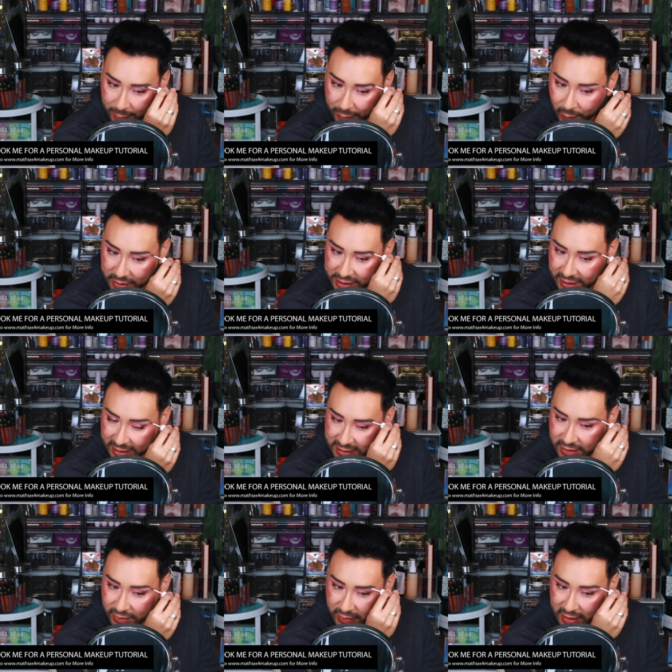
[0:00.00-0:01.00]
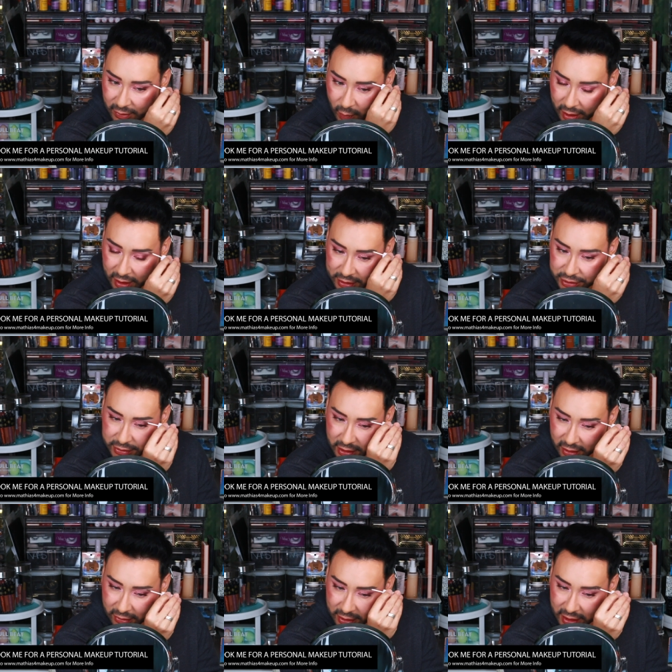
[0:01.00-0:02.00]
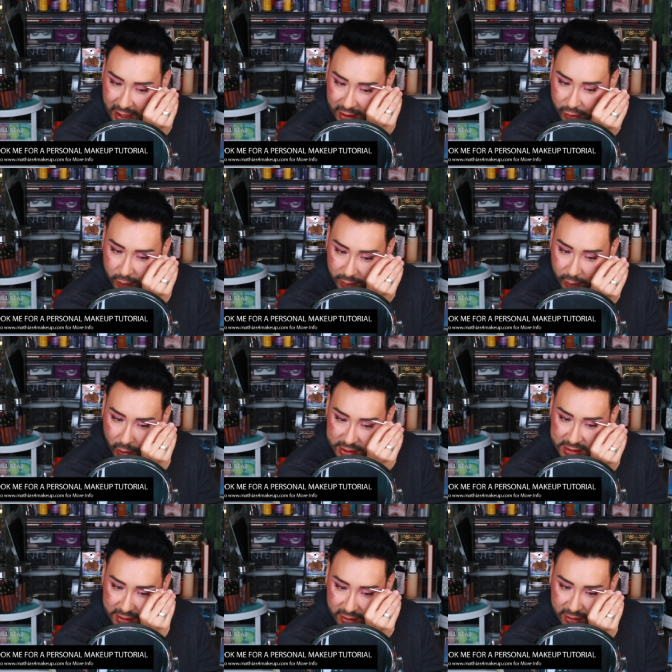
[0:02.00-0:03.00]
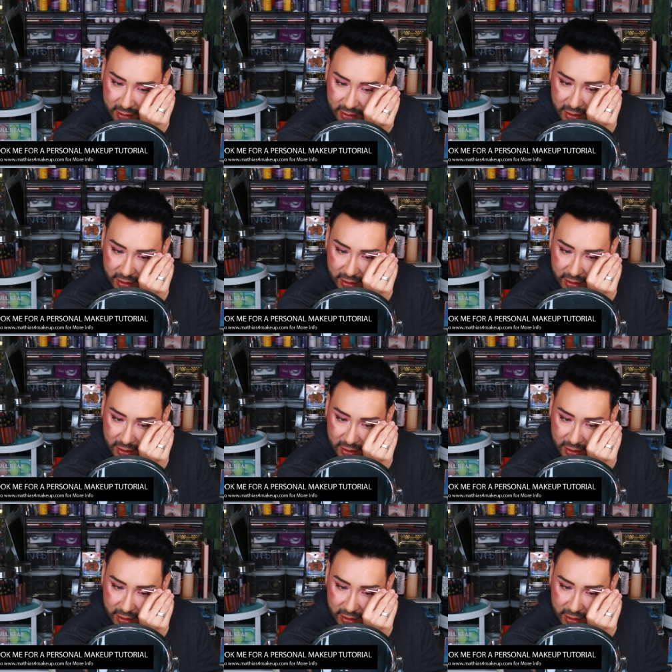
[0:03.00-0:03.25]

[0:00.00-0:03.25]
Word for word: But once you get to the one hundred dollars and higher reward tier,